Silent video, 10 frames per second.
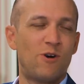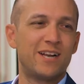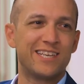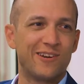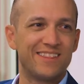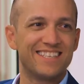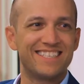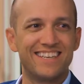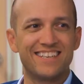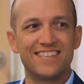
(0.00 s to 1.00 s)
watching or
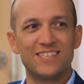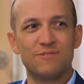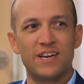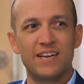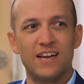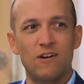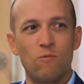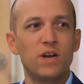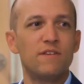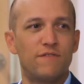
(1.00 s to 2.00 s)
listening to this right now,
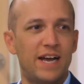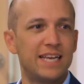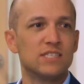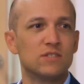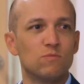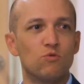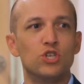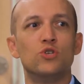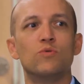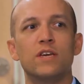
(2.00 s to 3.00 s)
what advice
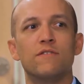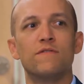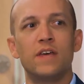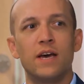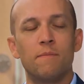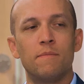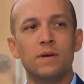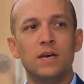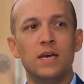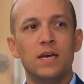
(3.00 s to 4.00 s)
would you give them
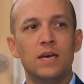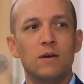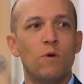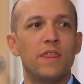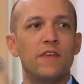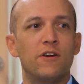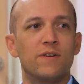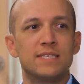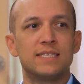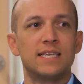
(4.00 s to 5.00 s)
when they're
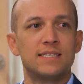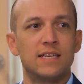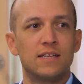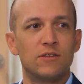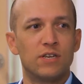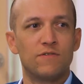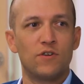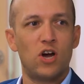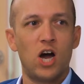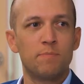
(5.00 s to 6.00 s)
assessing their
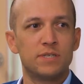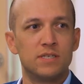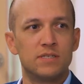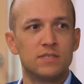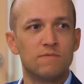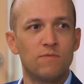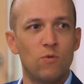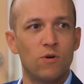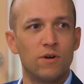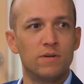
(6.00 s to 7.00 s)
different options
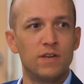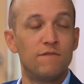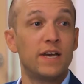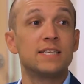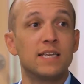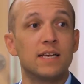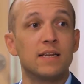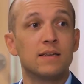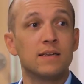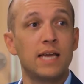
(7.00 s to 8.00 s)
for
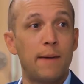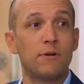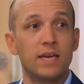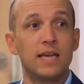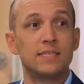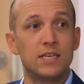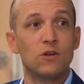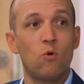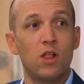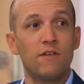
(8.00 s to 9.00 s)
investing capital gains
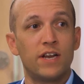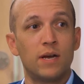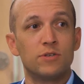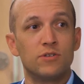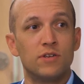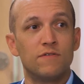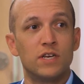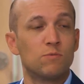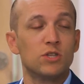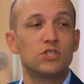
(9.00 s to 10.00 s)
into qualified opportunity
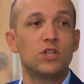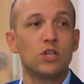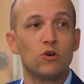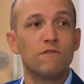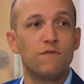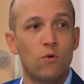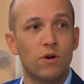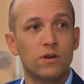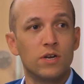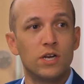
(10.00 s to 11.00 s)
funds? What should they look
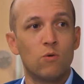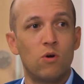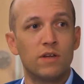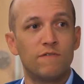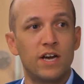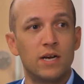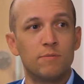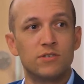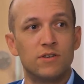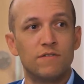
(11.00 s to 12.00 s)
for in a qualified
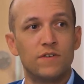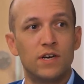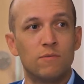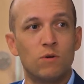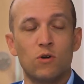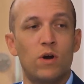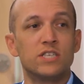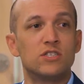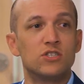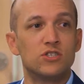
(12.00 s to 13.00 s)
opportunity fund? What
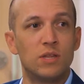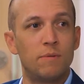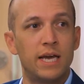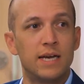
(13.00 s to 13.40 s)
questions should they be